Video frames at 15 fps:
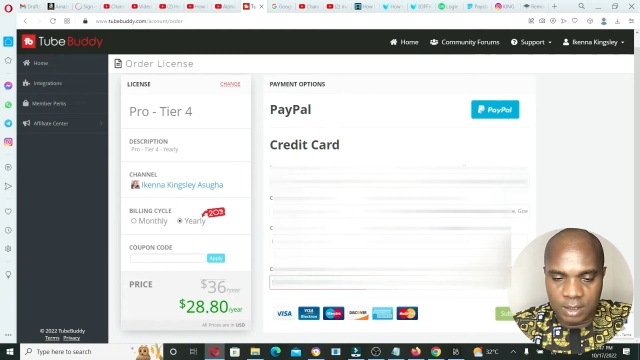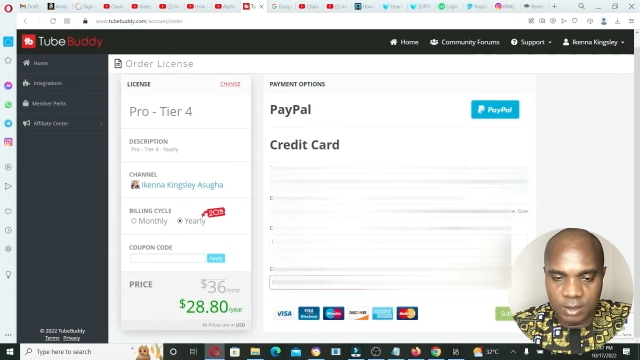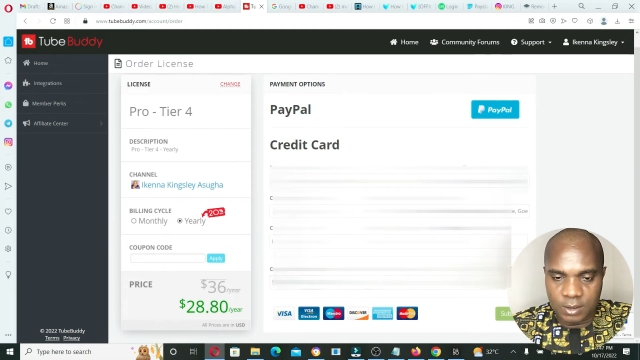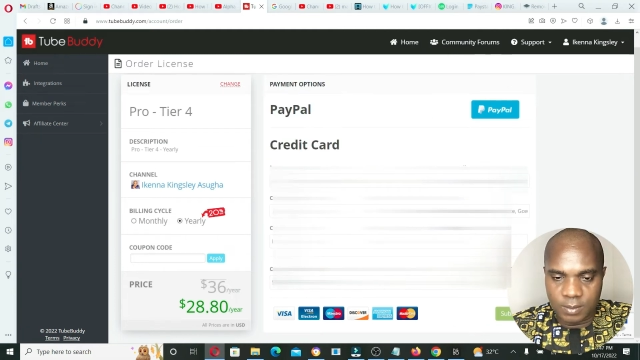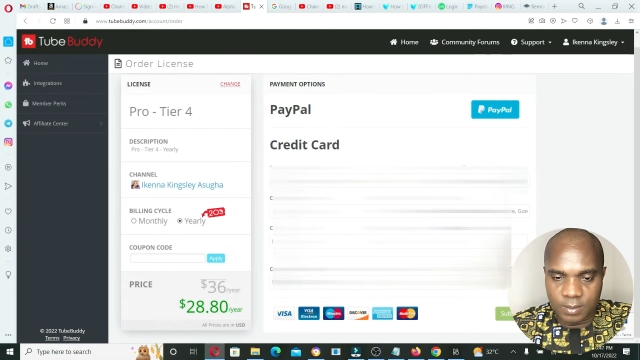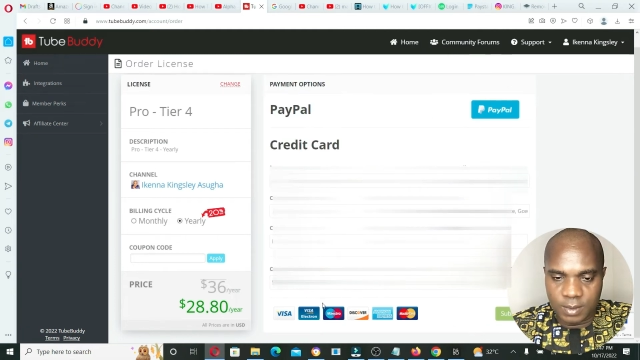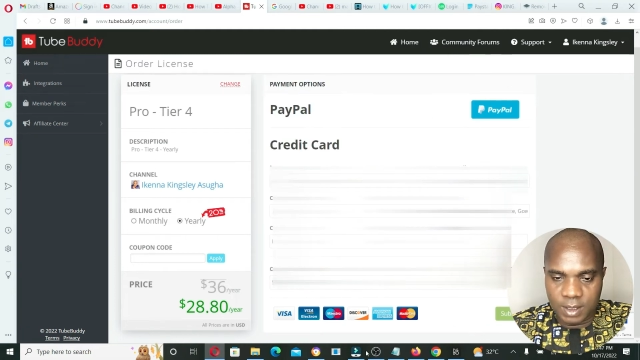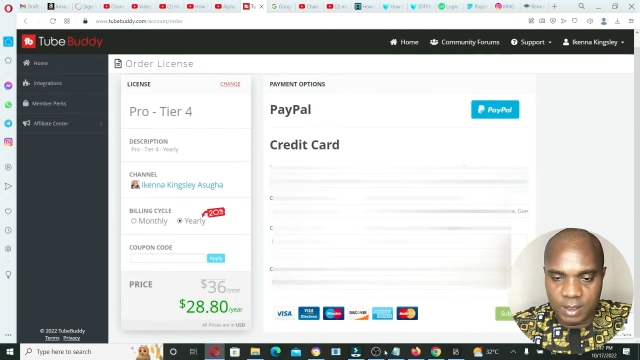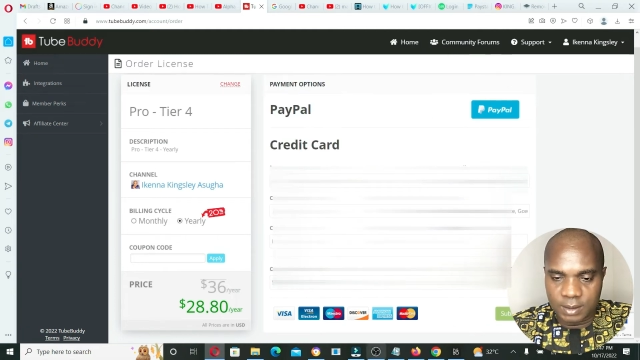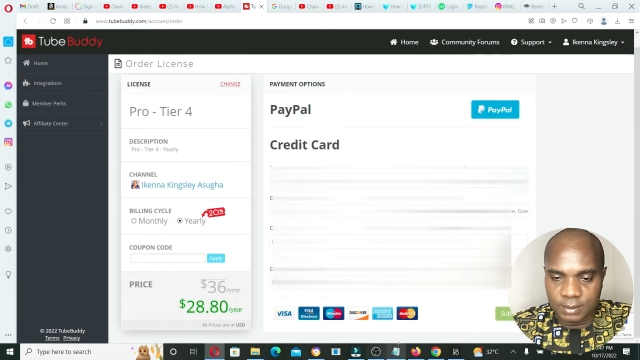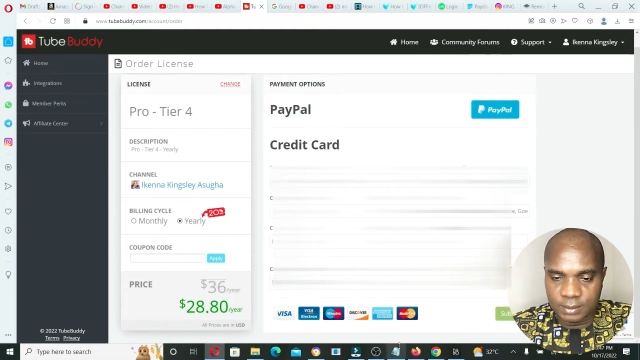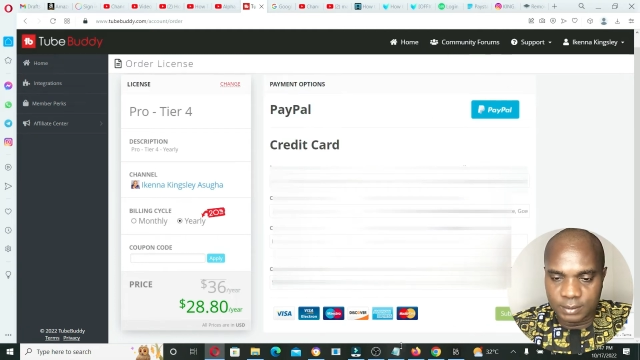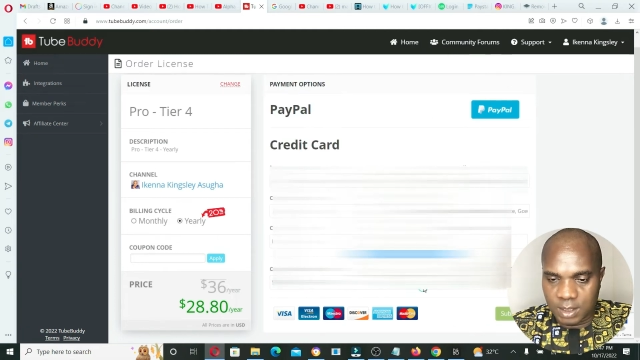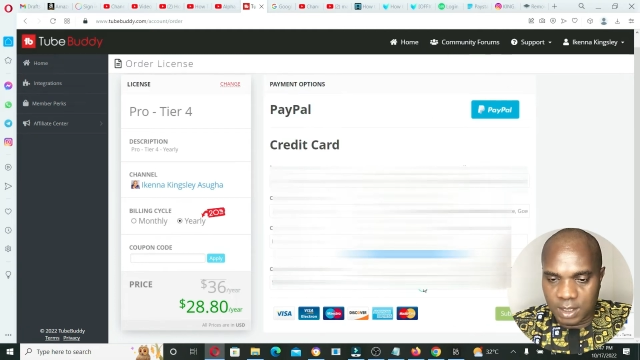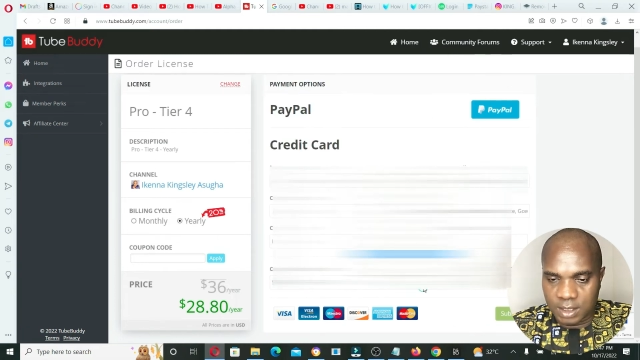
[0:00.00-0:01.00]
number,
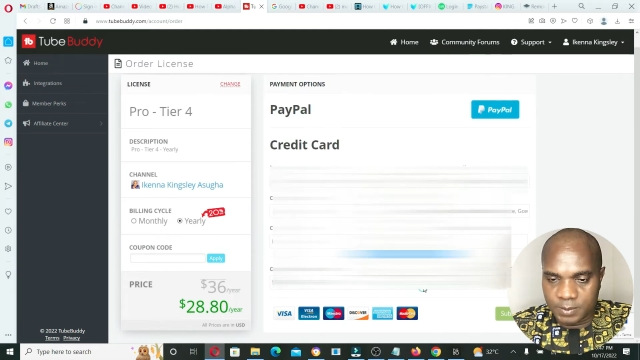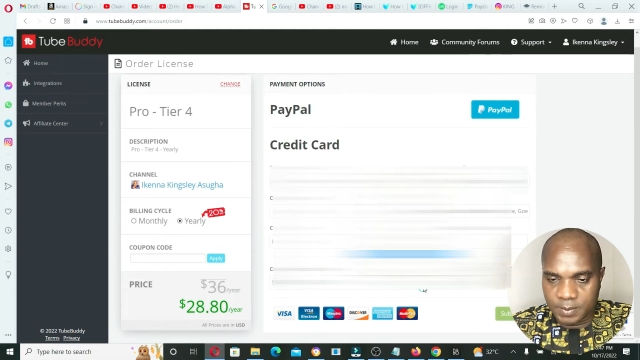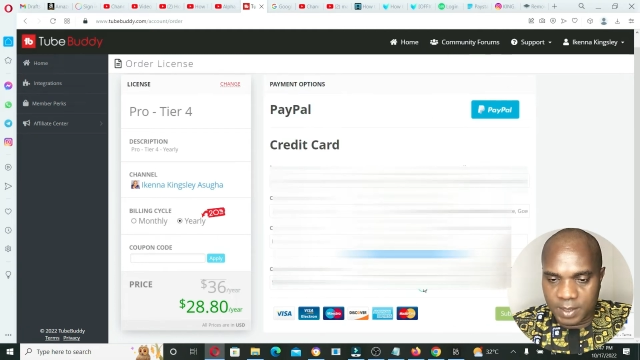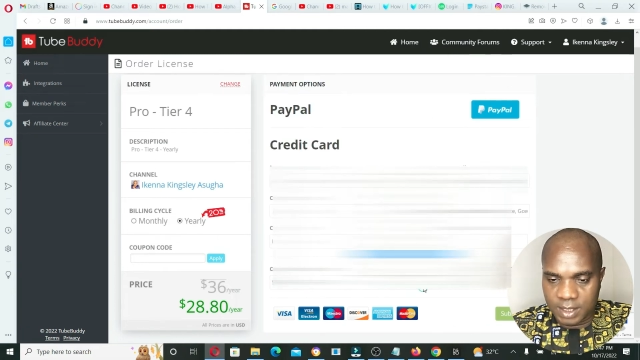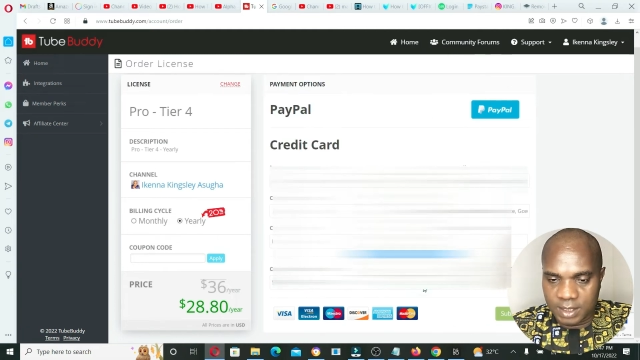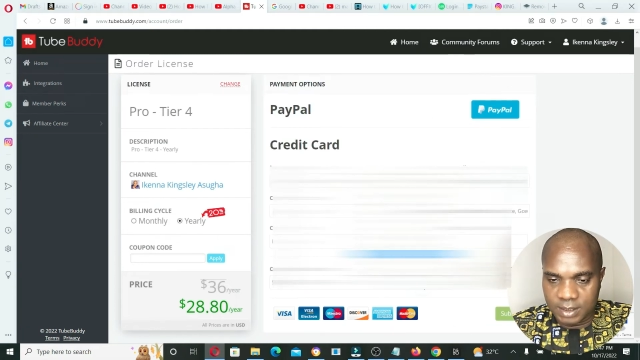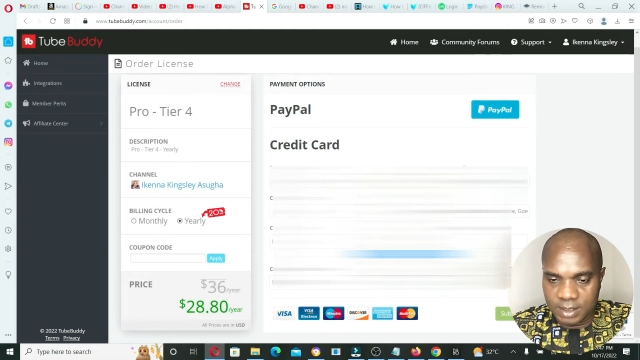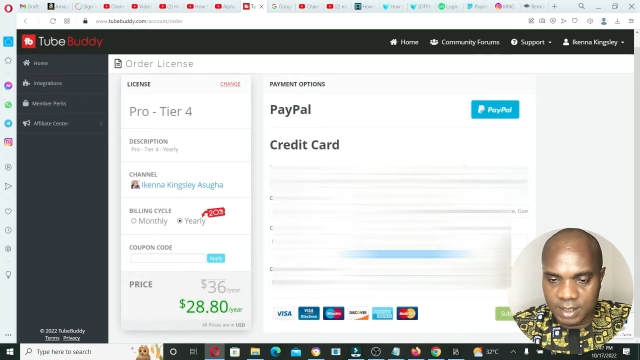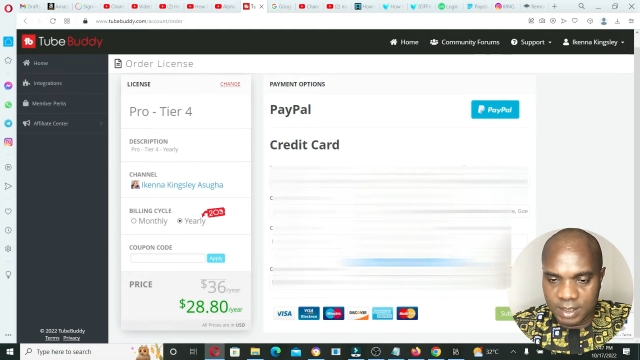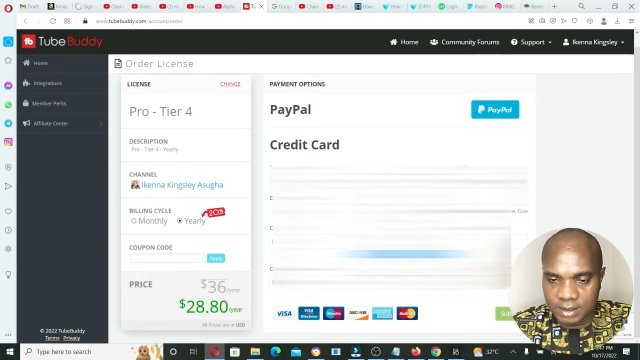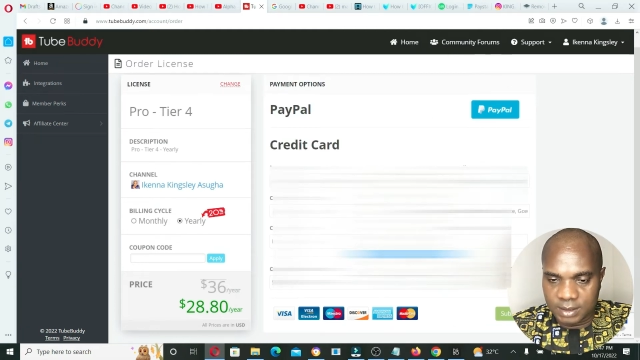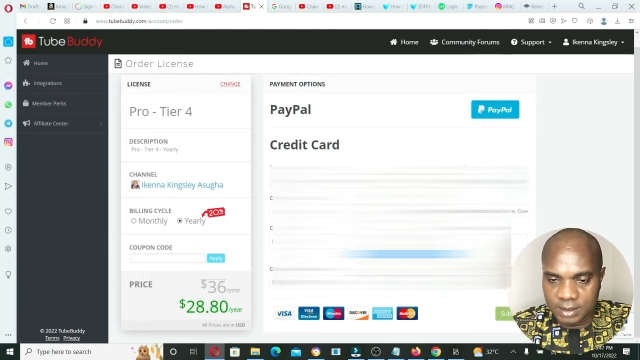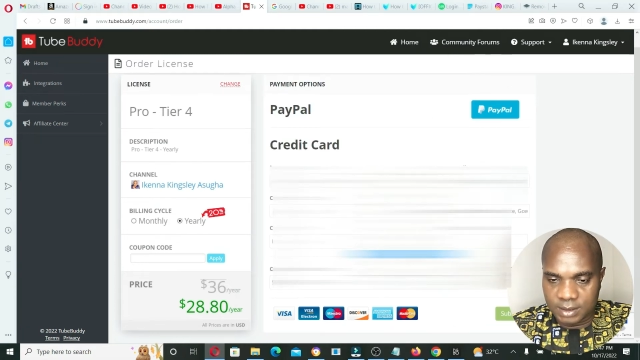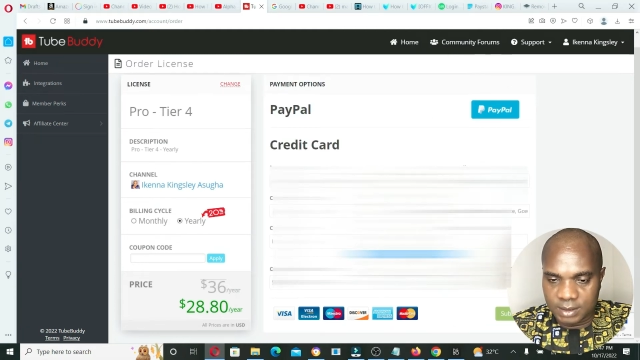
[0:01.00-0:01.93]
expiring date,